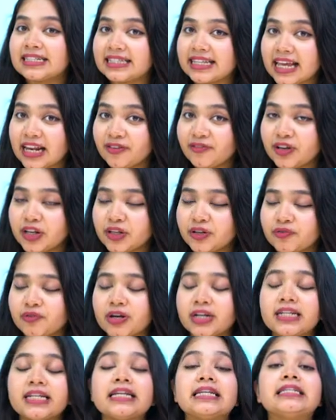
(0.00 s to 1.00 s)
snail
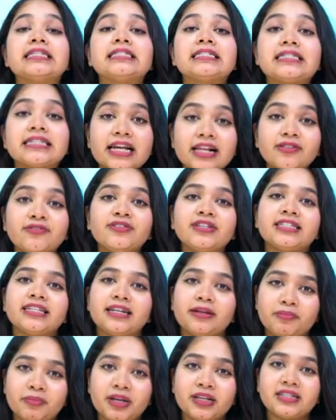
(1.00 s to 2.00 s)
filtrate itself is
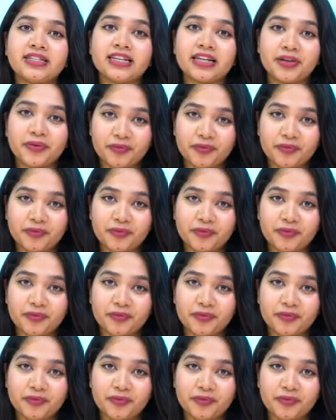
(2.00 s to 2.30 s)
an amazing